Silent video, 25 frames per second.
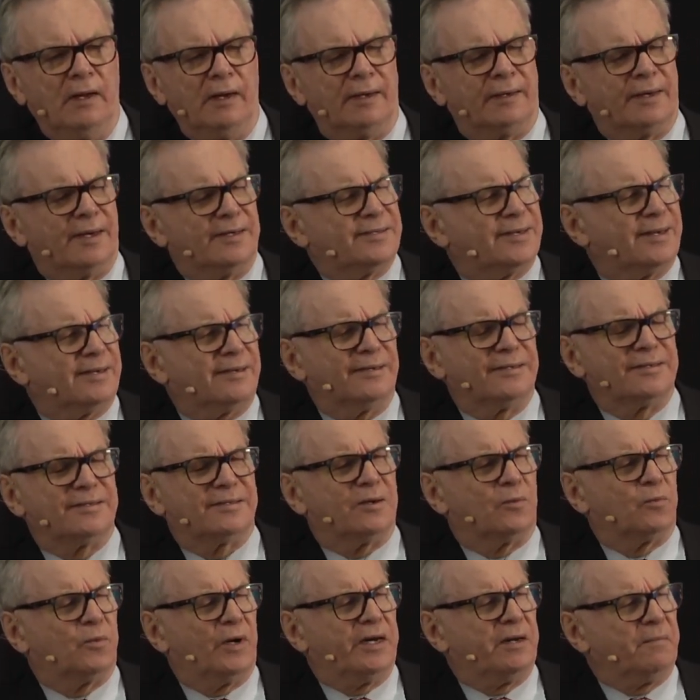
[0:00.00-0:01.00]
And I suddenly
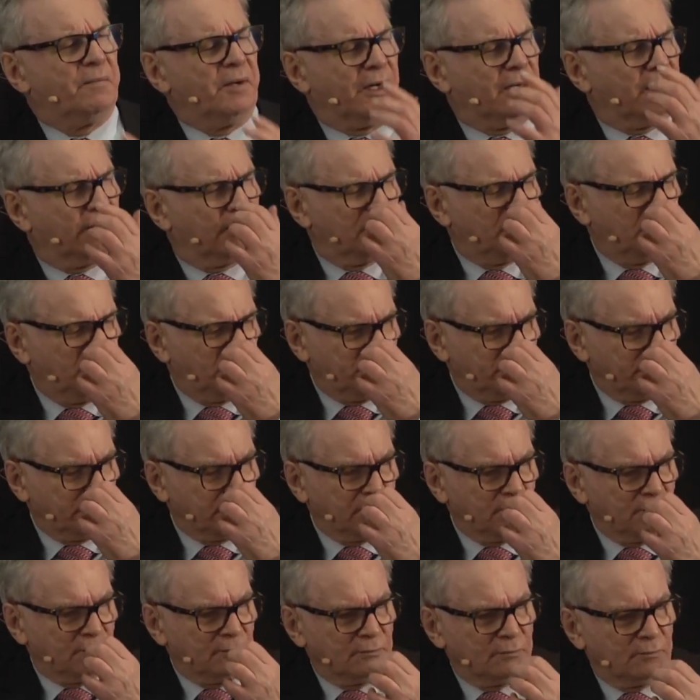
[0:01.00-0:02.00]
said, wait a minute.
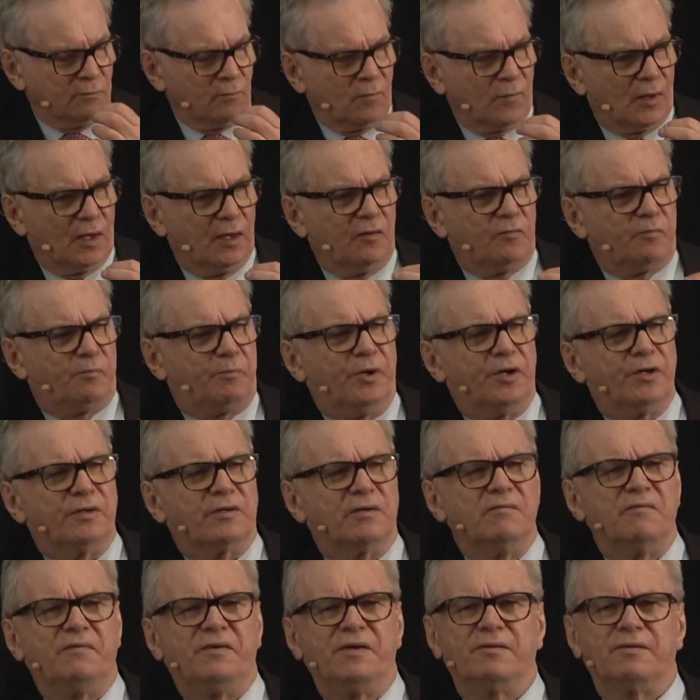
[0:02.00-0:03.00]
If Bert
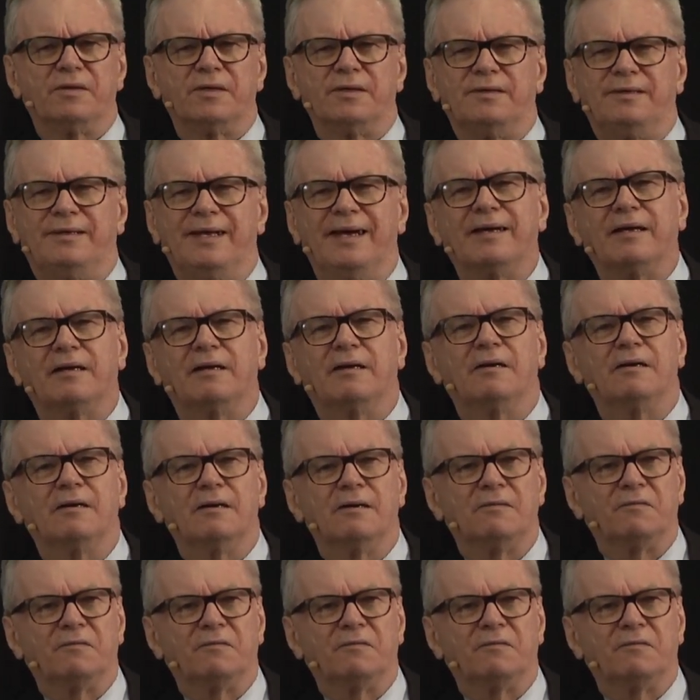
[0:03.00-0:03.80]
and Vera Dick